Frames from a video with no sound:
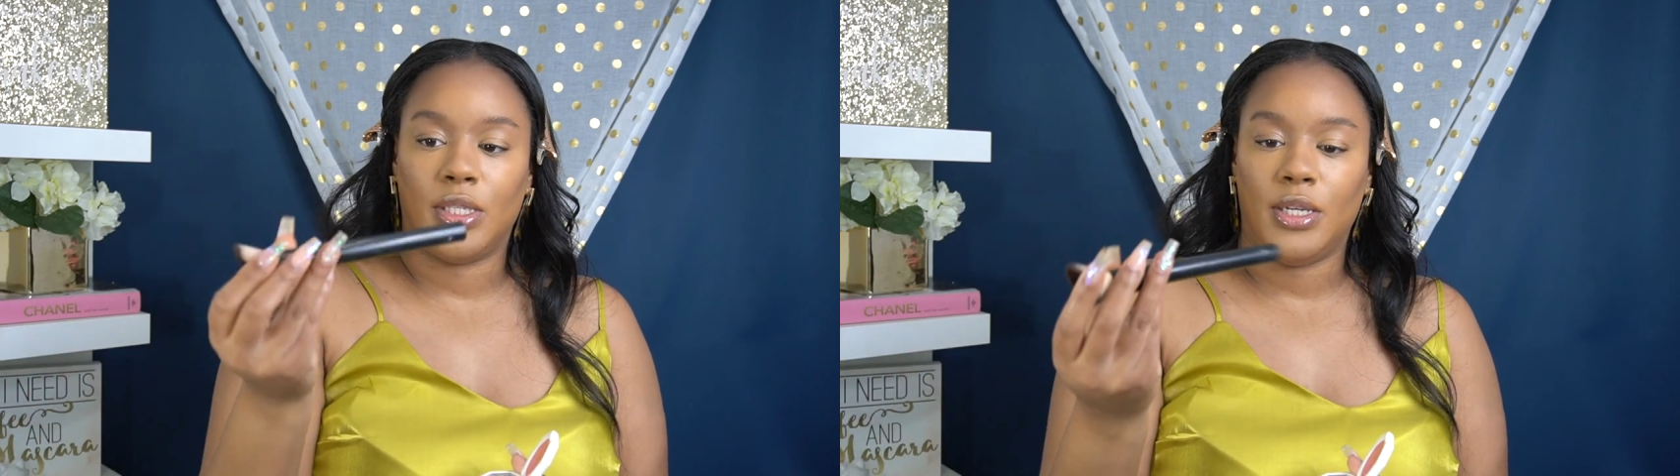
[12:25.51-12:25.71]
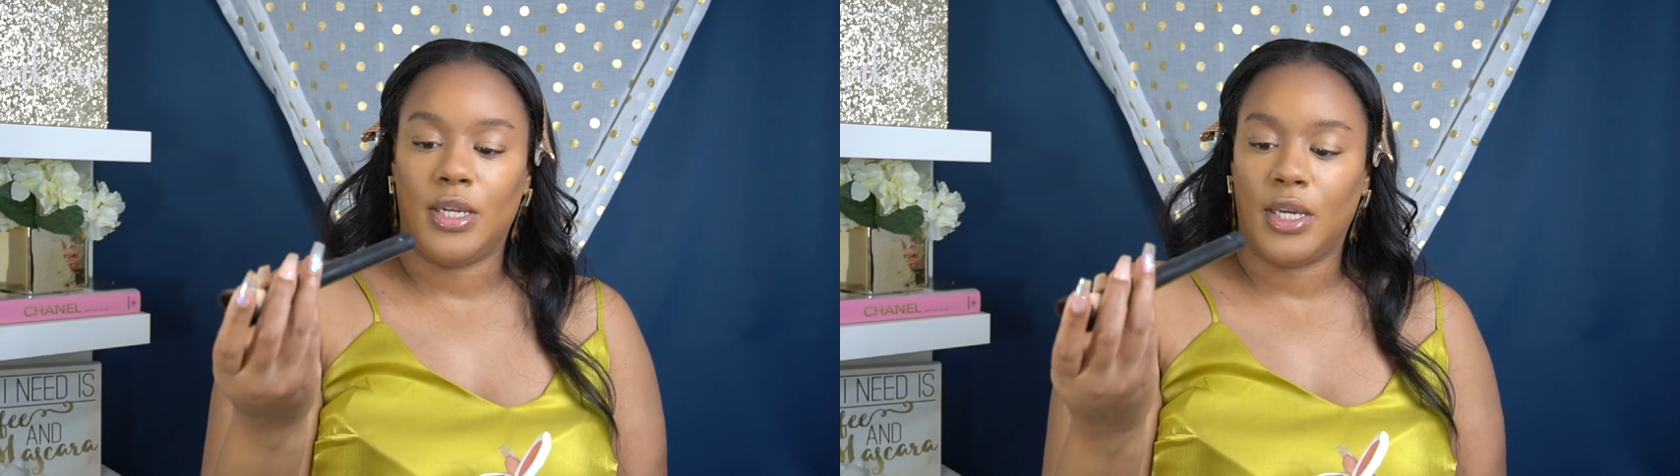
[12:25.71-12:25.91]

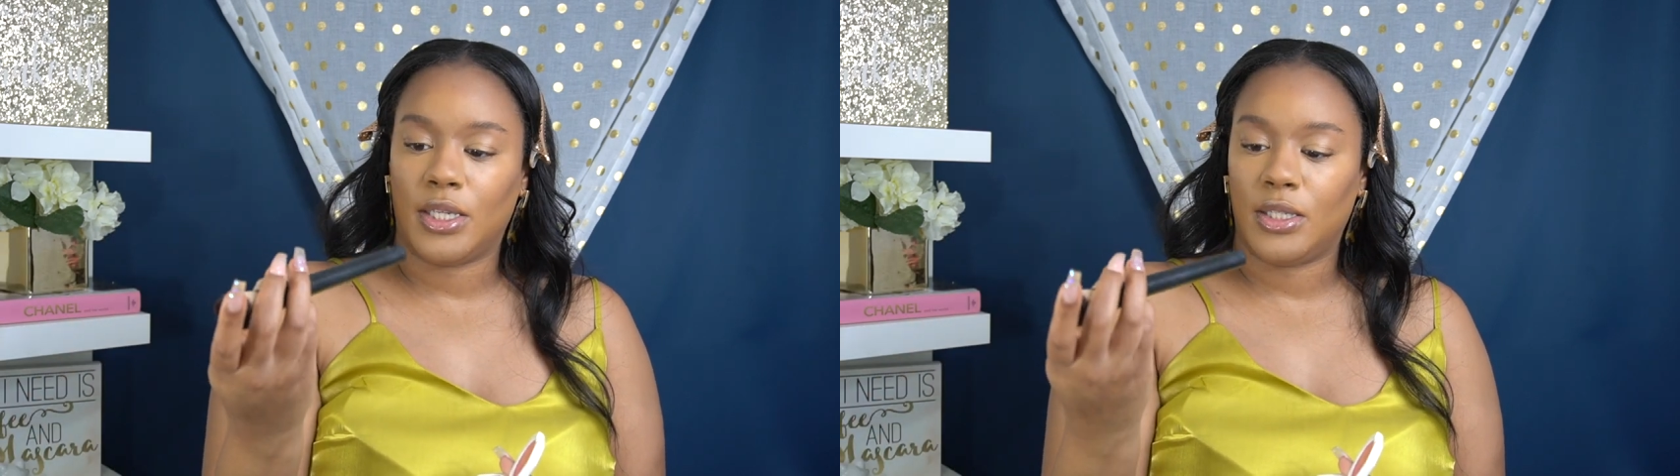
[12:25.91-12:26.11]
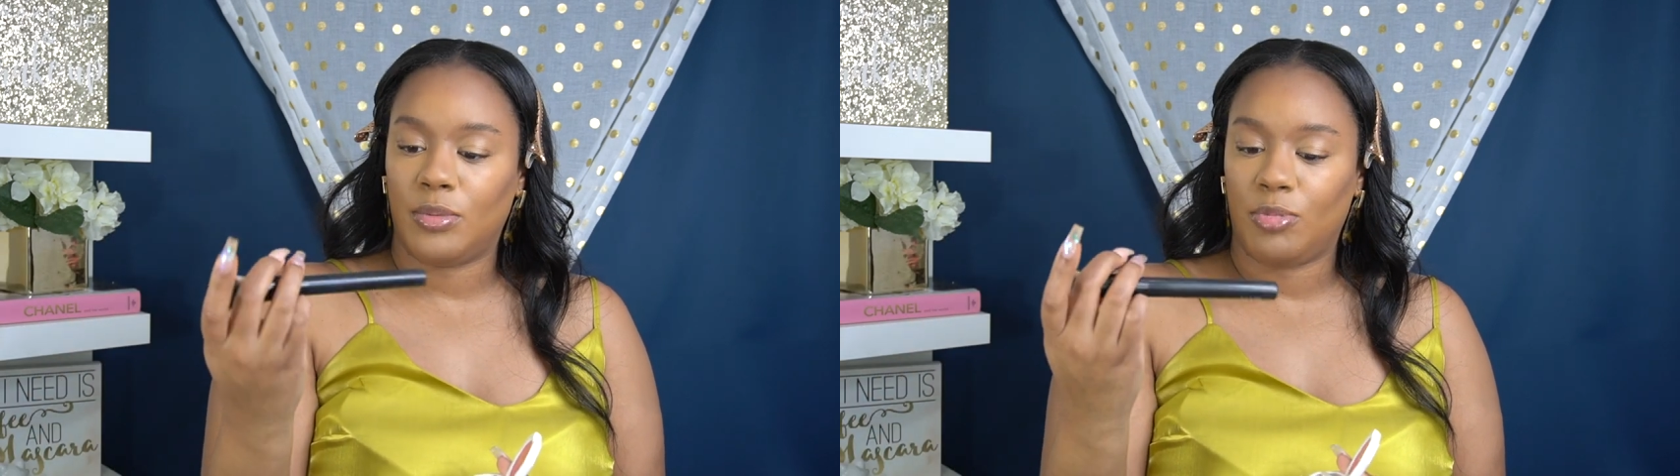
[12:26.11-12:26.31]

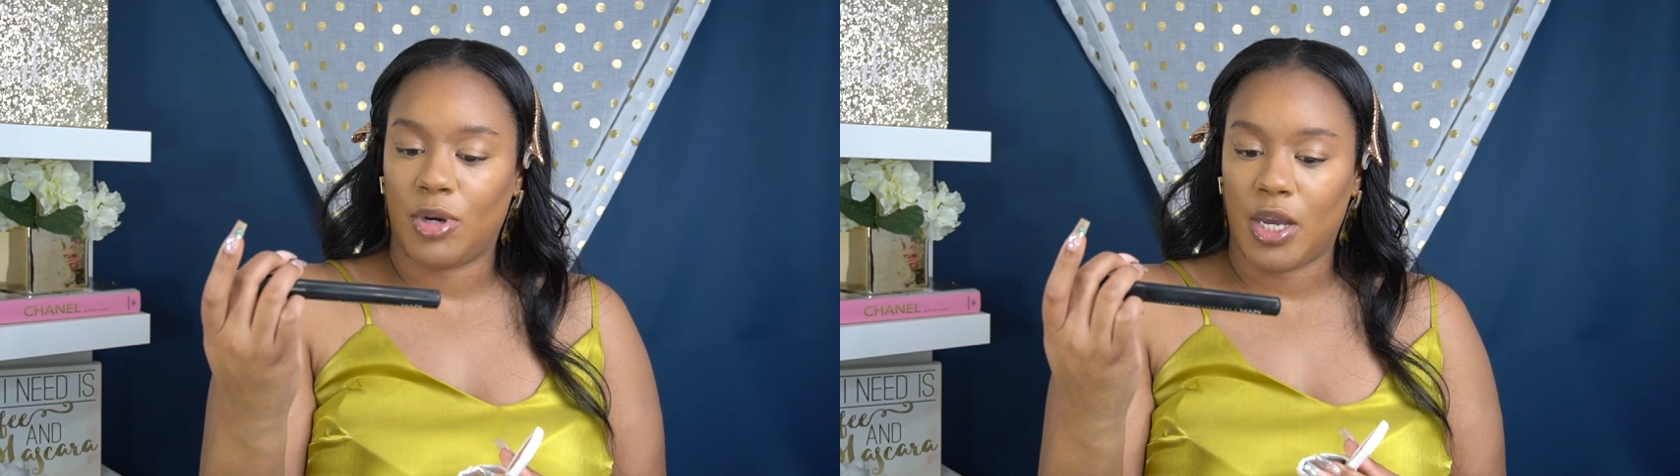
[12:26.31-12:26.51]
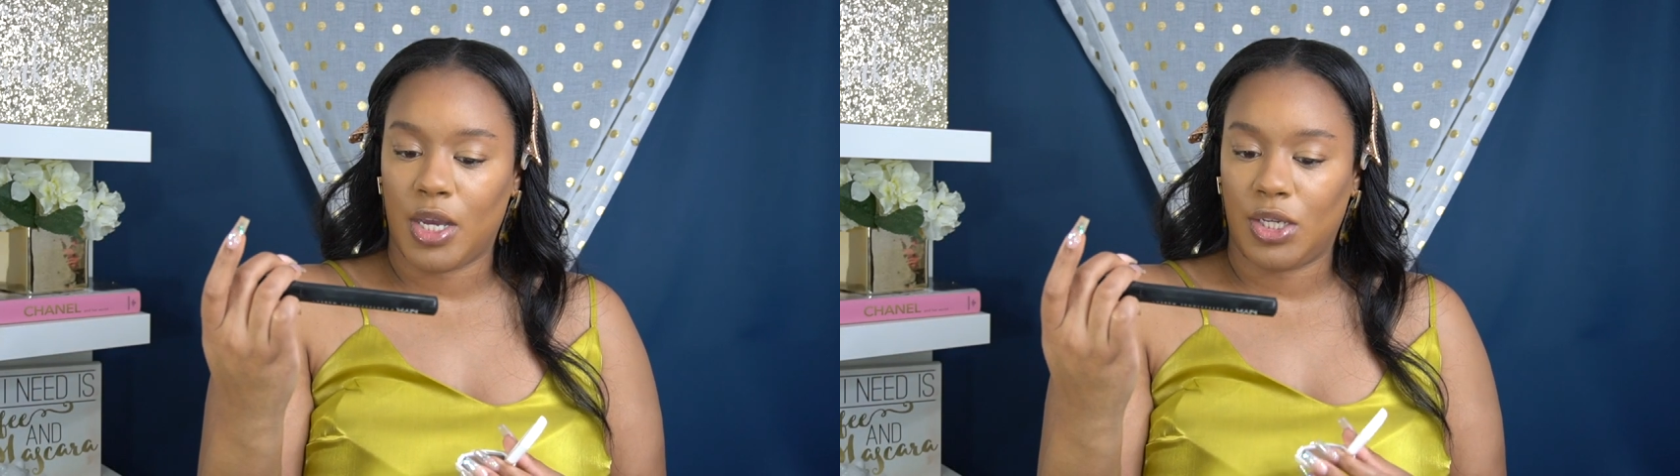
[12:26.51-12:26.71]
NYX
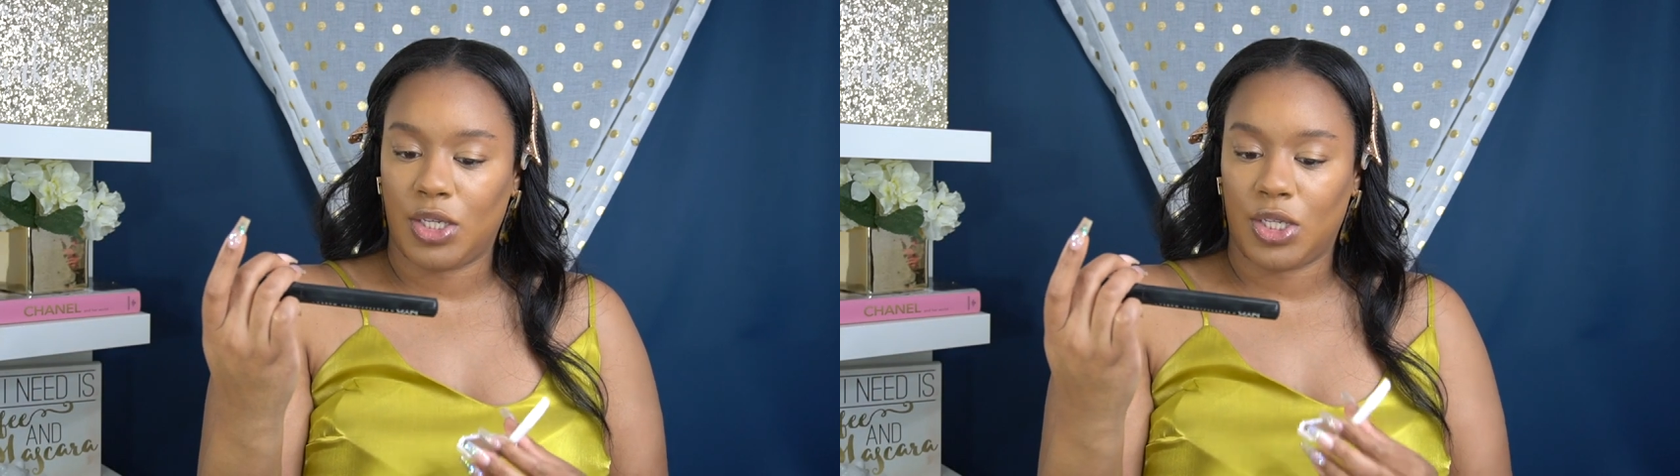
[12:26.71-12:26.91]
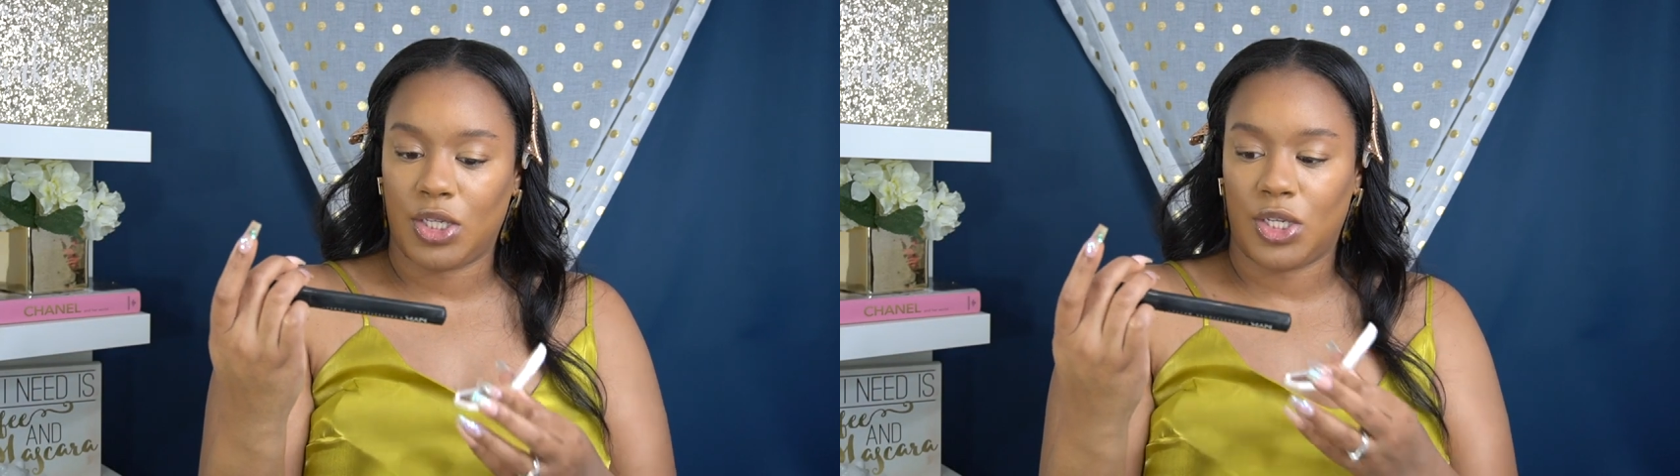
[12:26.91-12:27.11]

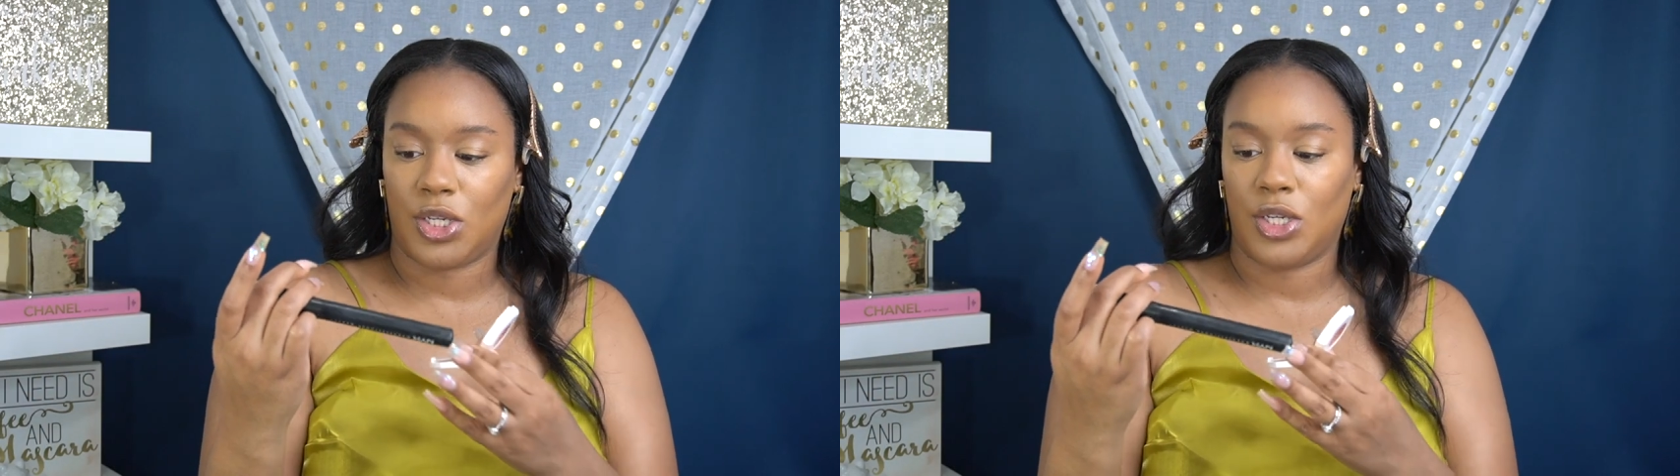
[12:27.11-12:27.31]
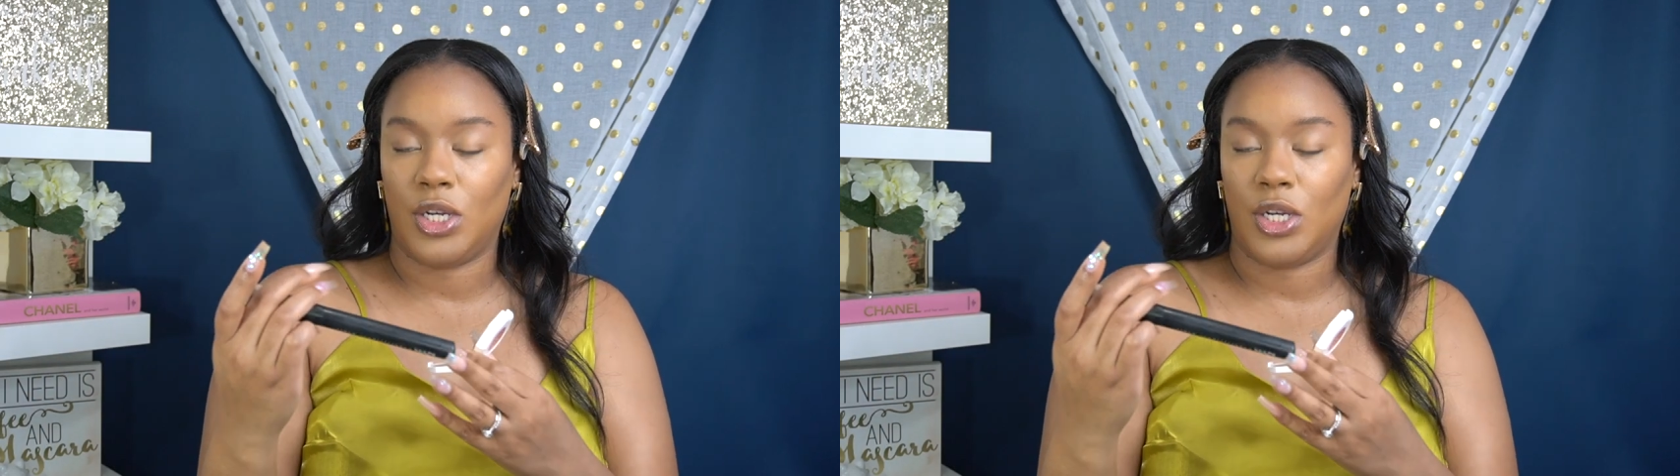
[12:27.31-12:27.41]
brush,